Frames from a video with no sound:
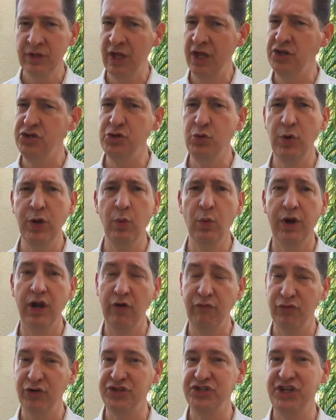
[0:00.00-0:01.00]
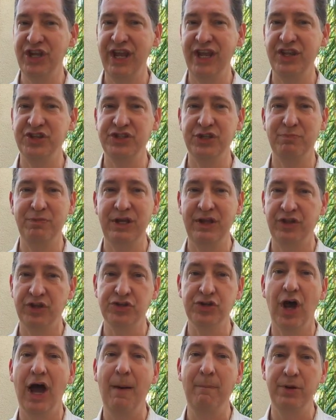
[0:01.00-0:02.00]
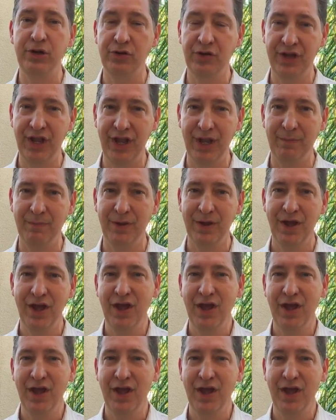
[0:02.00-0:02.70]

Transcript: and doing whatever it takes to be at the top of your game.